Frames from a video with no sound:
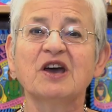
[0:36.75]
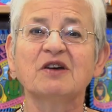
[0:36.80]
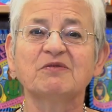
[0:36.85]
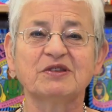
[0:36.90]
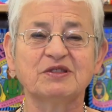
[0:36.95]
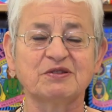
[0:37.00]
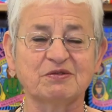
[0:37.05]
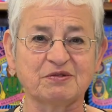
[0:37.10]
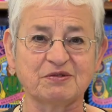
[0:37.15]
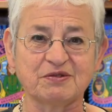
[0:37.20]

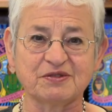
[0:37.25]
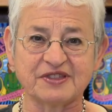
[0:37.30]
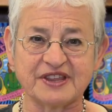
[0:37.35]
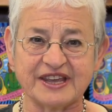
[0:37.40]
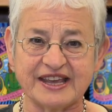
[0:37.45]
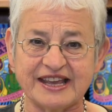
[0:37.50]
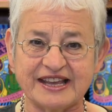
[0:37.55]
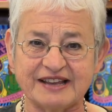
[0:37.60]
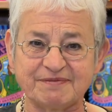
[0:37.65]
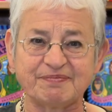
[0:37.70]
with all
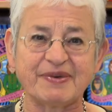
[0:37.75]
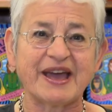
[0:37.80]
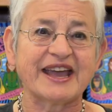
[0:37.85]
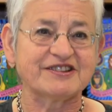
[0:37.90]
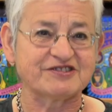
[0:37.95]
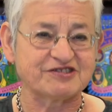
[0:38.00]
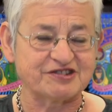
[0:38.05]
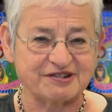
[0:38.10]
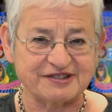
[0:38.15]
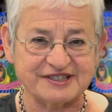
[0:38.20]
the
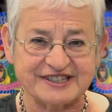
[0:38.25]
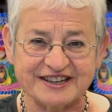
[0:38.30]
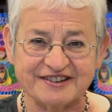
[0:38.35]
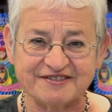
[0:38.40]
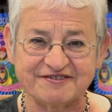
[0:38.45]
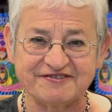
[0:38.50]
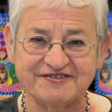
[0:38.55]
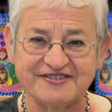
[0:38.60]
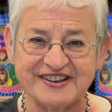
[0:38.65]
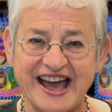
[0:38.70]
patriotic
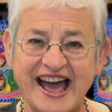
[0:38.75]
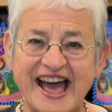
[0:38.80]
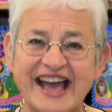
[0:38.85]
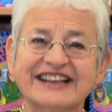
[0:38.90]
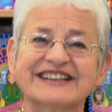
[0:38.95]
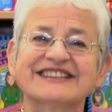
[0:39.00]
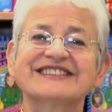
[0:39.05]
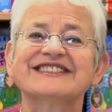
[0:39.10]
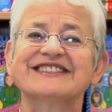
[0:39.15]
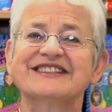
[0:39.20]

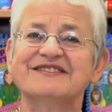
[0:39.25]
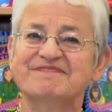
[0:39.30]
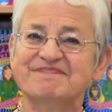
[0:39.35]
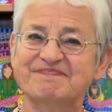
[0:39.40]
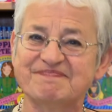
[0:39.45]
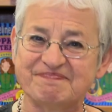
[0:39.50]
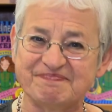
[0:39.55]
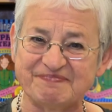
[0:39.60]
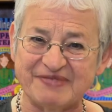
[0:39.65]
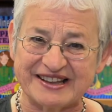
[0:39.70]
flags
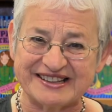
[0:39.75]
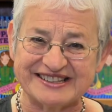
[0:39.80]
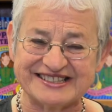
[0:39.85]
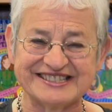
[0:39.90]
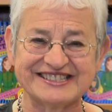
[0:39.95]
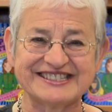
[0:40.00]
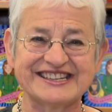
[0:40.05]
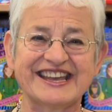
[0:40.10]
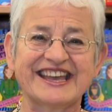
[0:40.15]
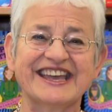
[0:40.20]
and
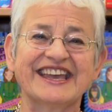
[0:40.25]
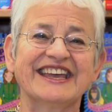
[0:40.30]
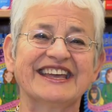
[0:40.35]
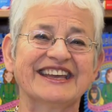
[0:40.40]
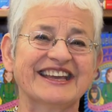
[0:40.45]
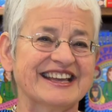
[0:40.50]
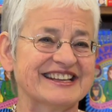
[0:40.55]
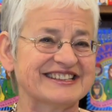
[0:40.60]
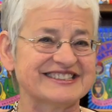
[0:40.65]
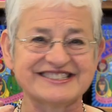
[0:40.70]

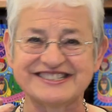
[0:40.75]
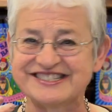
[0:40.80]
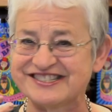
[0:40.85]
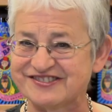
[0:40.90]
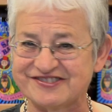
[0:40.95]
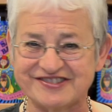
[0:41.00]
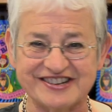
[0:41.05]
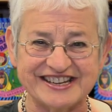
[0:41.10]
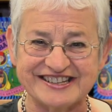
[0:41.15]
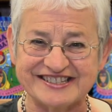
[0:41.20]
bunting and
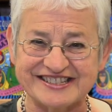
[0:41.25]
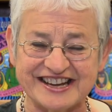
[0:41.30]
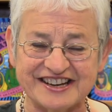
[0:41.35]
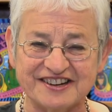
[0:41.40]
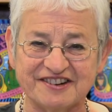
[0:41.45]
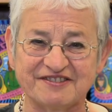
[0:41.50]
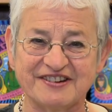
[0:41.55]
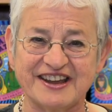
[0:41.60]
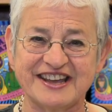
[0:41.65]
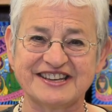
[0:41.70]
street
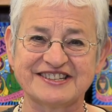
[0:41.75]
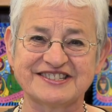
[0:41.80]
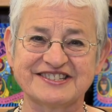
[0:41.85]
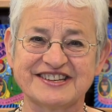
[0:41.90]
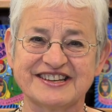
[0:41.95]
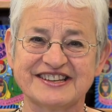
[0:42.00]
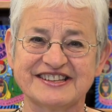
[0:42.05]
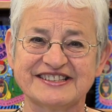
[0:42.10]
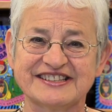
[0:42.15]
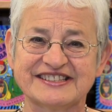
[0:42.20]

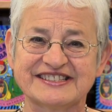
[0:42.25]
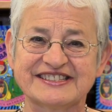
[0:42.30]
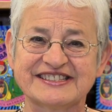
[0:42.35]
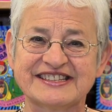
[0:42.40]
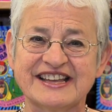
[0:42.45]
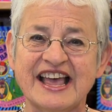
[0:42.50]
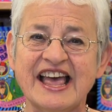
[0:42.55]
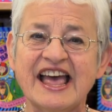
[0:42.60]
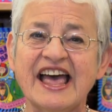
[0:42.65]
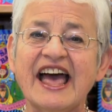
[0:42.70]
decorations.